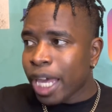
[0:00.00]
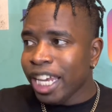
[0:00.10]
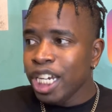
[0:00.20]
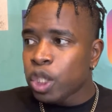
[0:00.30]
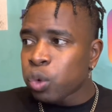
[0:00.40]

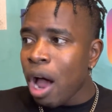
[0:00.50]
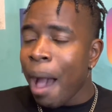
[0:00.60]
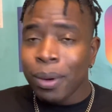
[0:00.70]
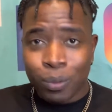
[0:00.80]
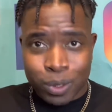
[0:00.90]
Each
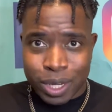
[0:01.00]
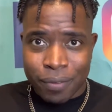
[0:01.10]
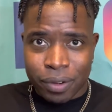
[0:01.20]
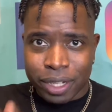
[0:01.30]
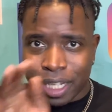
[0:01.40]
Robin was
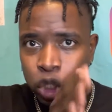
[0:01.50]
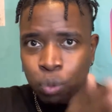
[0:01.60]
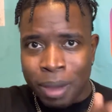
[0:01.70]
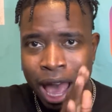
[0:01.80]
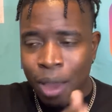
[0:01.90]
different. Each
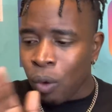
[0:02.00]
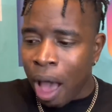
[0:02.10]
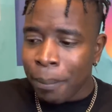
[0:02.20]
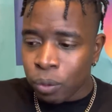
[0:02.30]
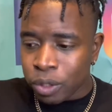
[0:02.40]

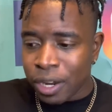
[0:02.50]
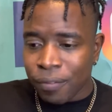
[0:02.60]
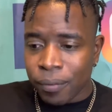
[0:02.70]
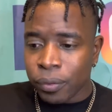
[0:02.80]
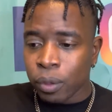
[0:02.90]
Robin was
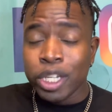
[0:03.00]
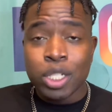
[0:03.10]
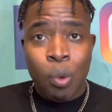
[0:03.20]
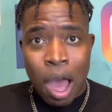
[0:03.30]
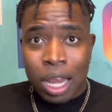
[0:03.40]
different. The
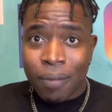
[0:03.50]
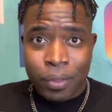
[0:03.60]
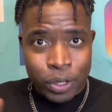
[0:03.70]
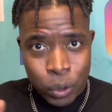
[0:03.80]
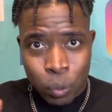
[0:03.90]
reason why I love
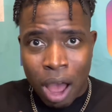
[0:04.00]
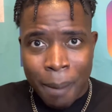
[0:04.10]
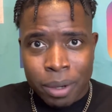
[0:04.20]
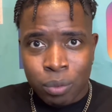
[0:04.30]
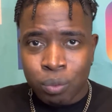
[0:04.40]
the new
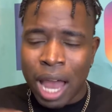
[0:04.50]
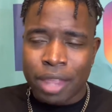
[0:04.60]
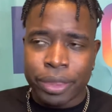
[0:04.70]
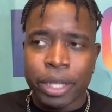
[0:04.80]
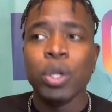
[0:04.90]
Robin,
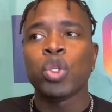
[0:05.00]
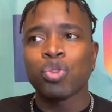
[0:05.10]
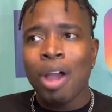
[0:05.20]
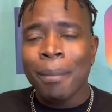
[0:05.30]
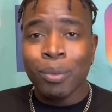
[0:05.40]
not the newest
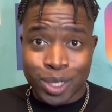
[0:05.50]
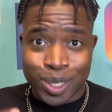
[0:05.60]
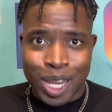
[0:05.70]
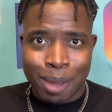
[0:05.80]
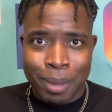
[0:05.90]
Robin, which is
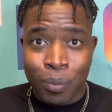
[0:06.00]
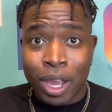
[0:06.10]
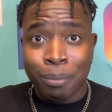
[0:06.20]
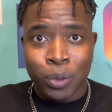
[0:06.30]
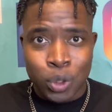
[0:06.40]
Damian
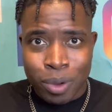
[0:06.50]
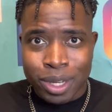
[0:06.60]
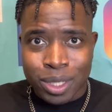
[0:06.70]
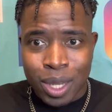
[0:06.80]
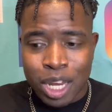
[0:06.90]
Wayne, Bruce
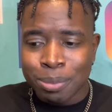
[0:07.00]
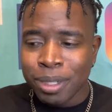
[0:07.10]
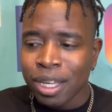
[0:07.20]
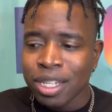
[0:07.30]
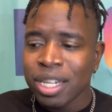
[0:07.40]
Wayne's son, is
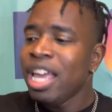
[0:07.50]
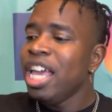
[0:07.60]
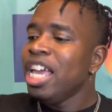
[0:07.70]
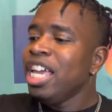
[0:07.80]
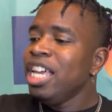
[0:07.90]
because
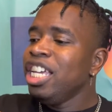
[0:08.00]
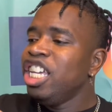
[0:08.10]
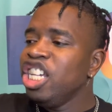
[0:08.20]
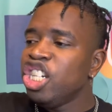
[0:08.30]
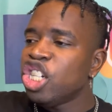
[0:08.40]

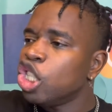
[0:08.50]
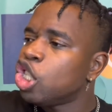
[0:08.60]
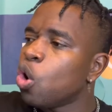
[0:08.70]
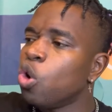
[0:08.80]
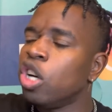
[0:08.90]
he just is
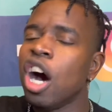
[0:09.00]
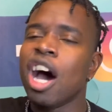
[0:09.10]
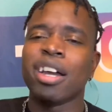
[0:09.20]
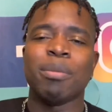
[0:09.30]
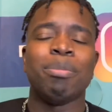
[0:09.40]
so
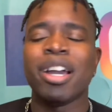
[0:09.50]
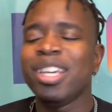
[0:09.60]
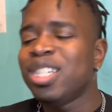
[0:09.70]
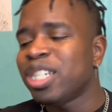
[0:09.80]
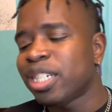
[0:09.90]
gutter, bro.
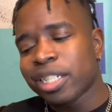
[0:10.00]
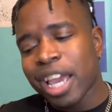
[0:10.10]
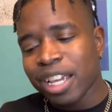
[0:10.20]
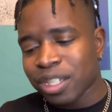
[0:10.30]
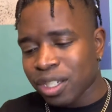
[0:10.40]
He just is
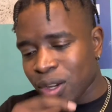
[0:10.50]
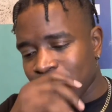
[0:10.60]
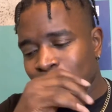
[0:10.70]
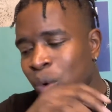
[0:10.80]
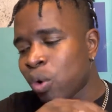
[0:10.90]
gangster. So,
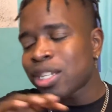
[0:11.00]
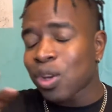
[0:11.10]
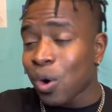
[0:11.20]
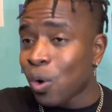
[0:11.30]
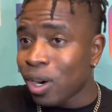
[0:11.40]
well, that's a
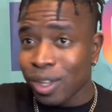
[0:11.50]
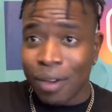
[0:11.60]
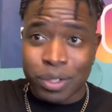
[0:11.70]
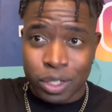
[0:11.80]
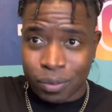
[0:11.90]
whole other
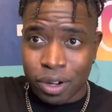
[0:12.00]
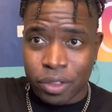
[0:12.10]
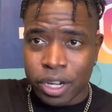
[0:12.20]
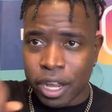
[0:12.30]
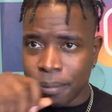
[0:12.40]
conversation for
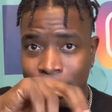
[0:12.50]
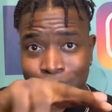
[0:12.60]
another day.